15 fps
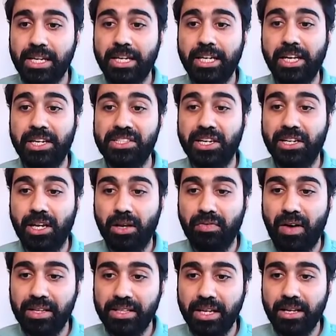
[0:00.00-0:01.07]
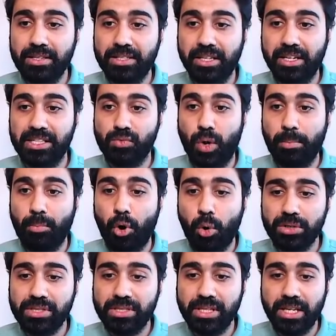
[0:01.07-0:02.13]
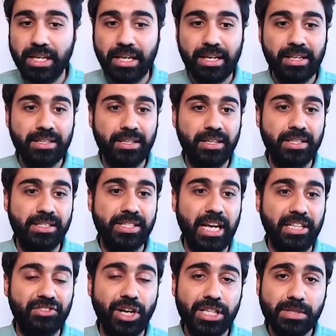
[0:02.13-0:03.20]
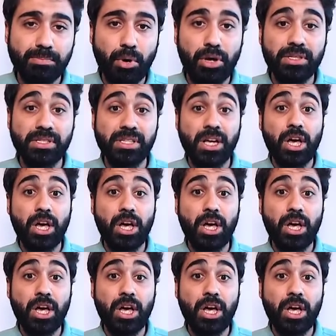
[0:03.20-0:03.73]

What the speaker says: Here is a ClickFunnels. Here is web hosting. Here is GetResponse.